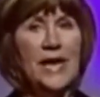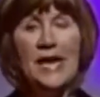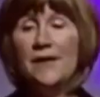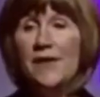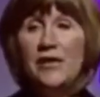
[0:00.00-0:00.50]

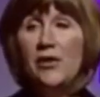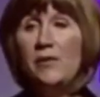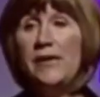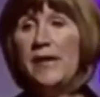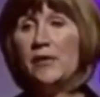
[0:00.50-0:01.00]
And if they don't
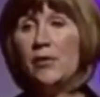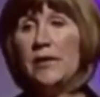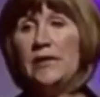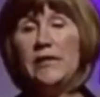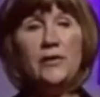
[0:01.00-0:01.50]
meet that
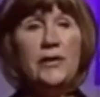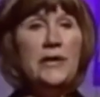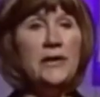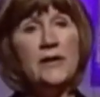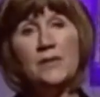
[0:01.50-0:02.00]

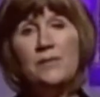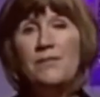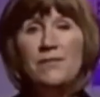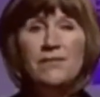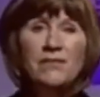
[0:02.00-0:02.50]
criteria and
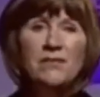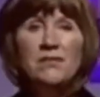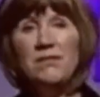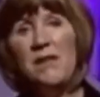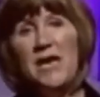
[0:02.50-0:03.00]
they're
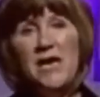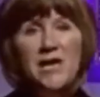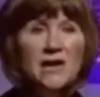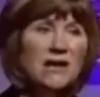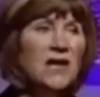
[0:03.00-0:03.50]

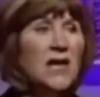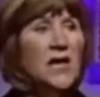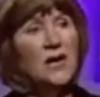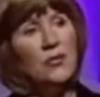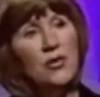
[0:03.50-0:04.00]
mean and
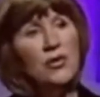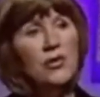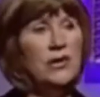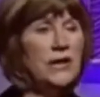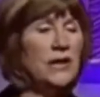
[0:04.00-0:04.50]

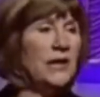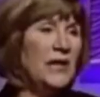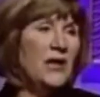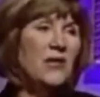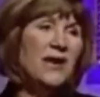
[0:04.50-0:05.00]
rude and,
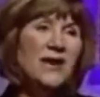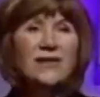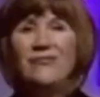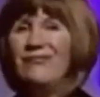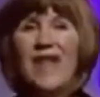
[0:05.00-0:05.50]
you know
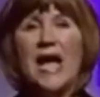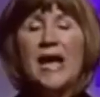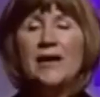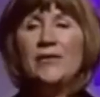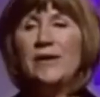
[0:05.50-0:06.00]
what?
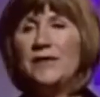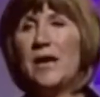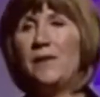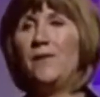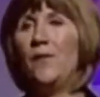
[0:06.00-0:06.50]
I don't have
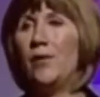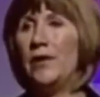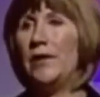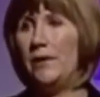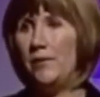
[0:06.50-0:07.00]
time for
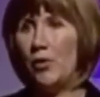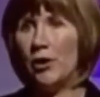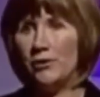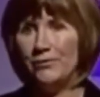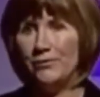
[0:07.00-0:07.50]
it
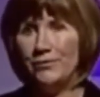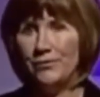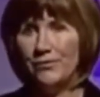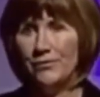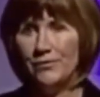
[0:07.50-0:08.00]
anymore.
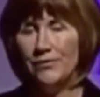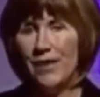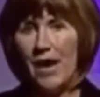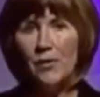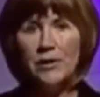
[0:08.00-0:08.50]

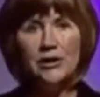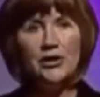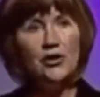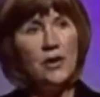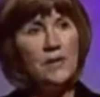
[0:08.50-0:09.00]
I want to
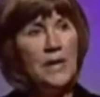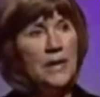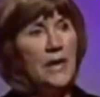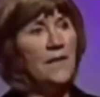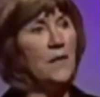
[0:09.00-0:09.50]
enjoy my
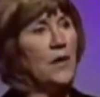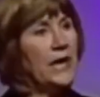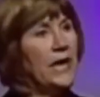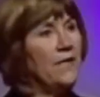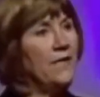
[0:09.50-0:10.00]
life. I want
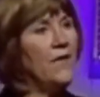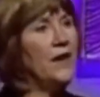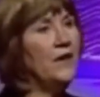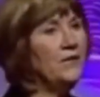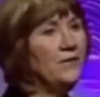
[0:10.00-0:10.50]
to have
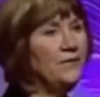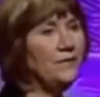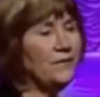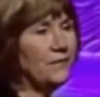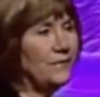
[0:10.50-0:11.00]
fun.
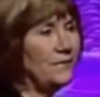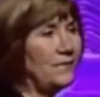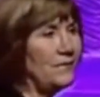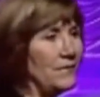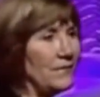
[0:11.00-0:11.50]

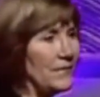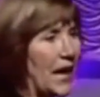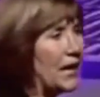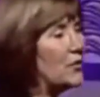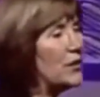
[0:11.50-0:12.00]

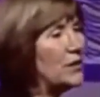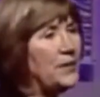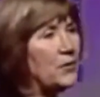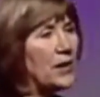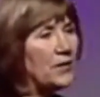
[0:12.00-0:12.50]
I don't want to
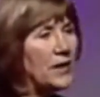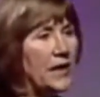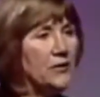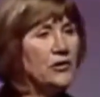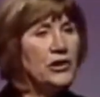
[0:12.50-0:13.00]
be around the
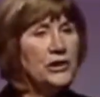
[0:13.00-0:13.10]
energy